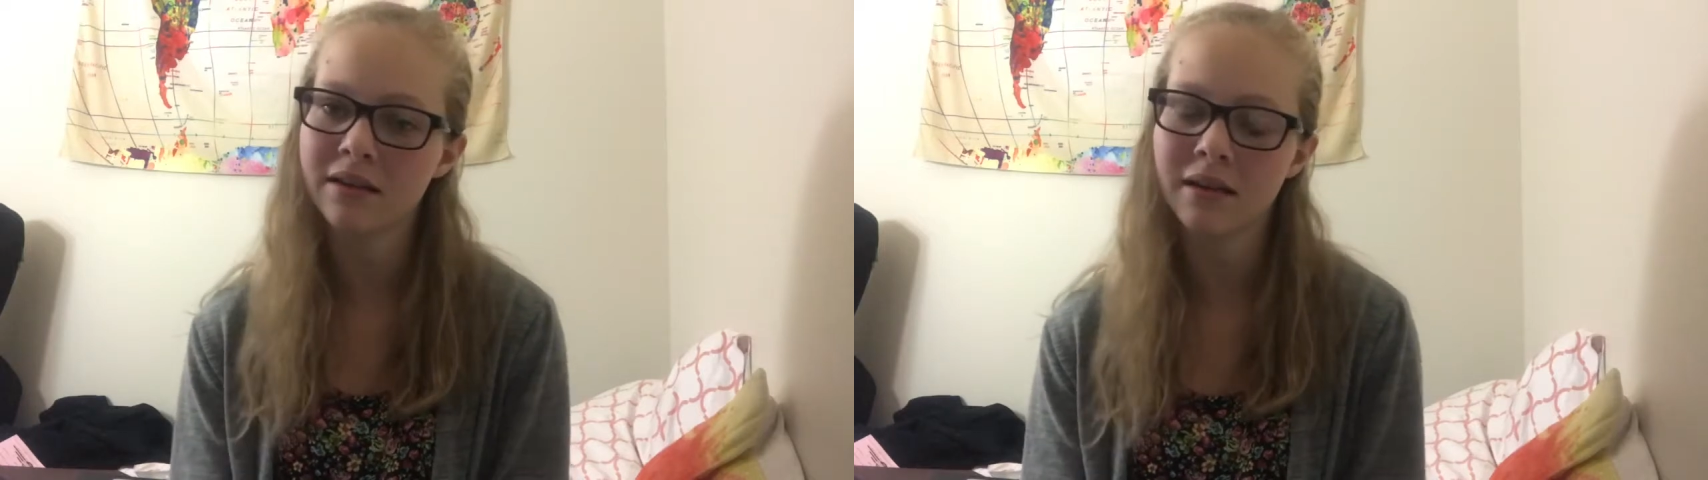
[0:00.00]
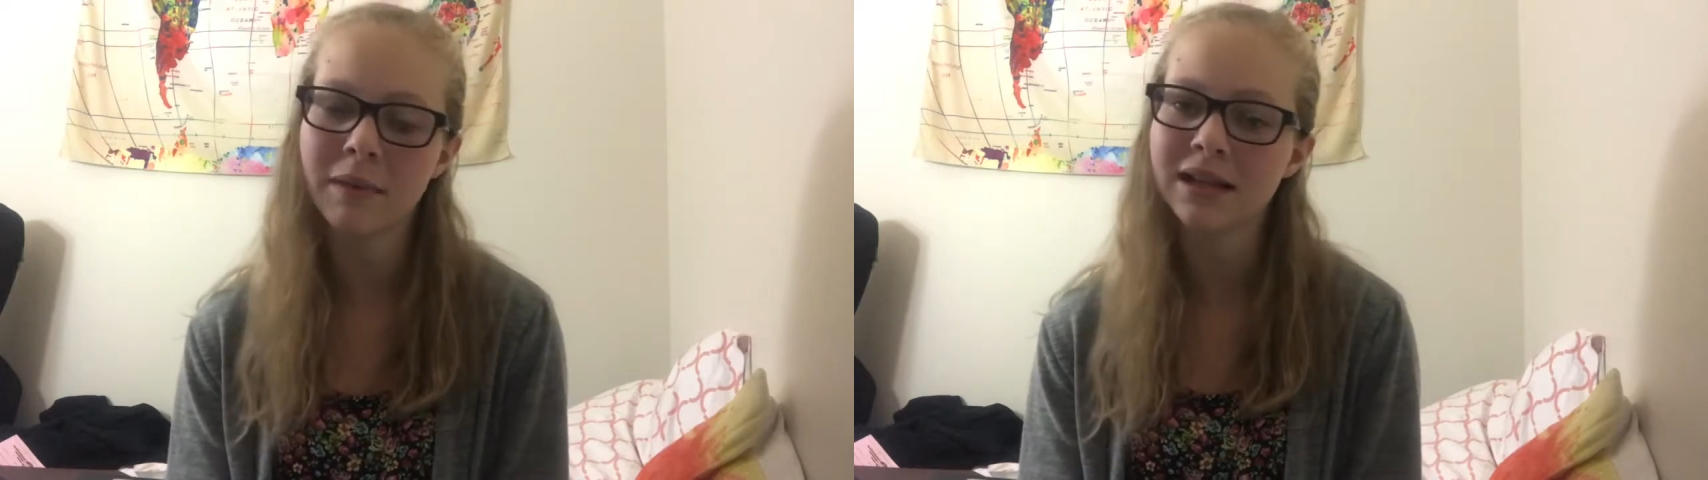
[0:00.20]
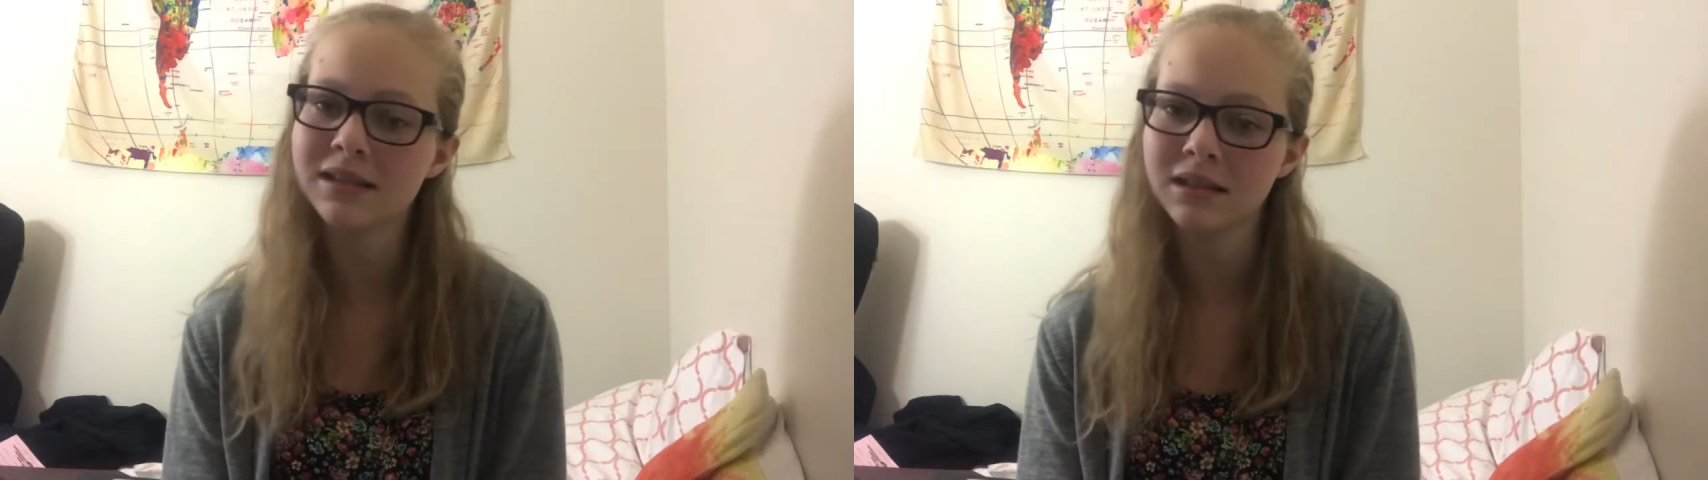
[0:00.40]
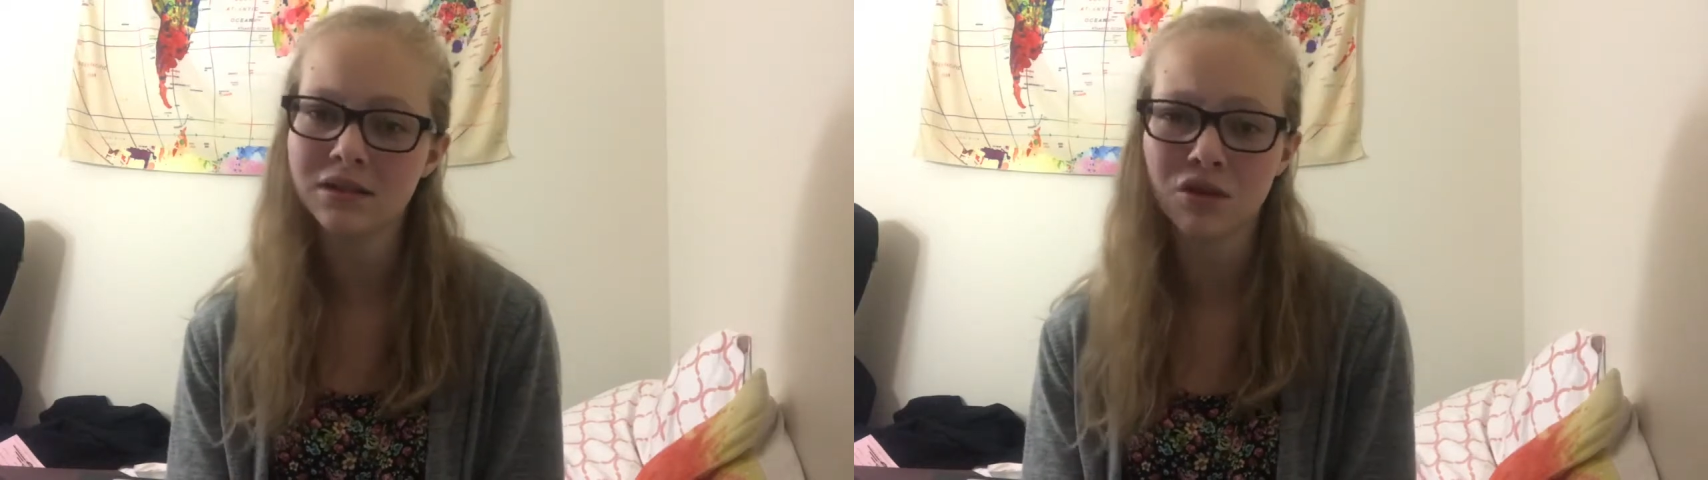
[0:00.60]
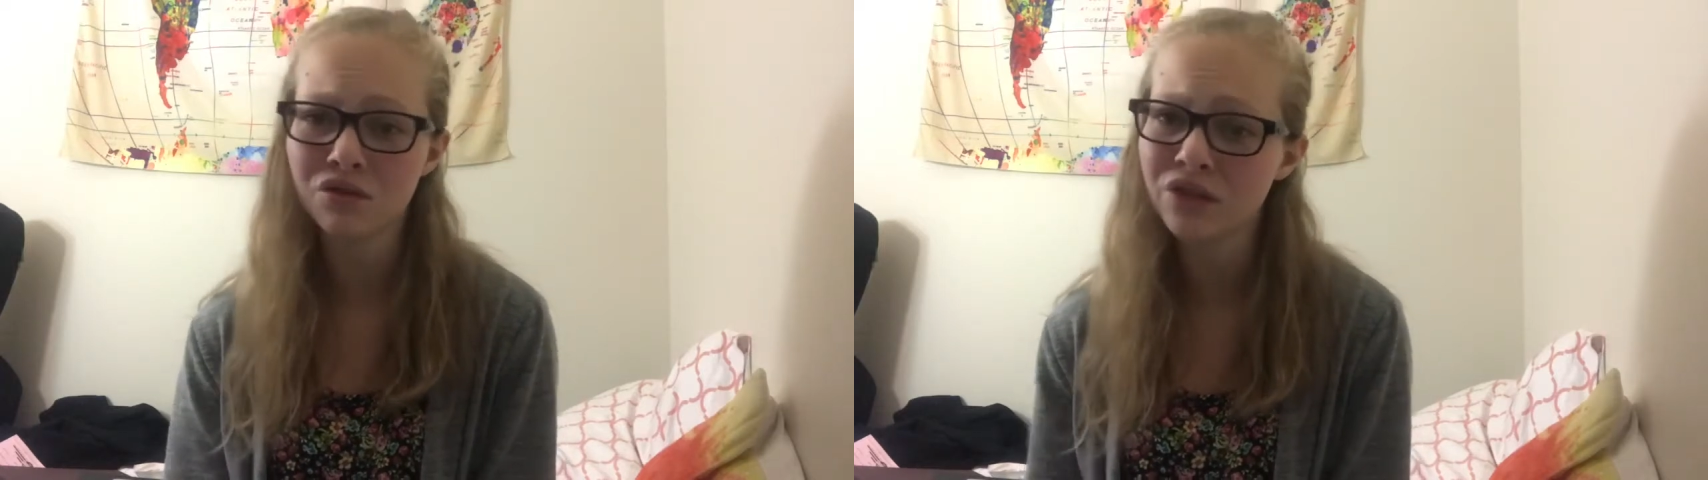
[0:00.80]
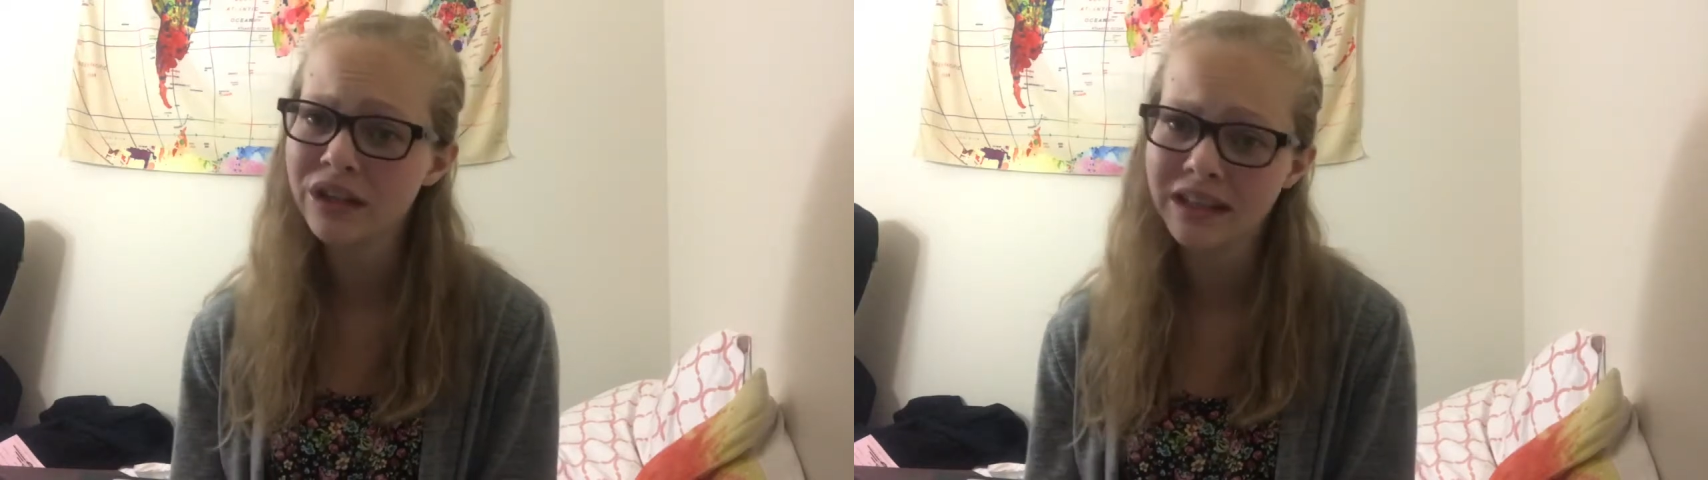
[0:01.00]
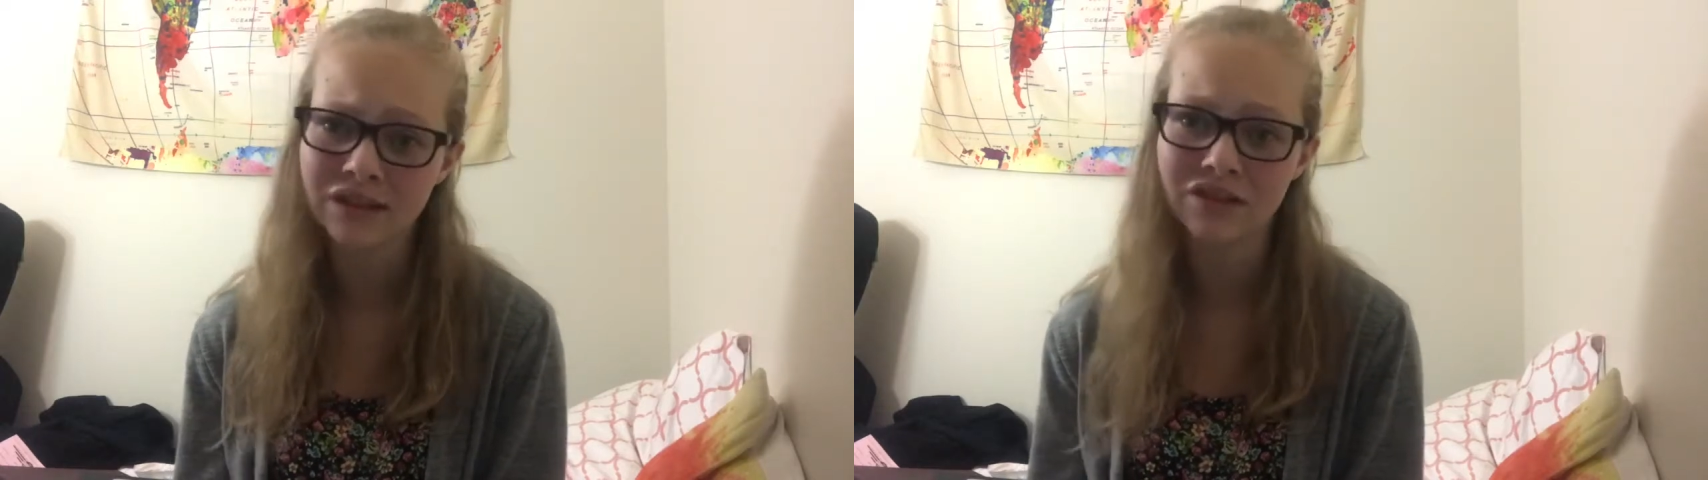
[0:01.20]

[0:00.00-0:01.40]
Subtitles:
the mentees are really,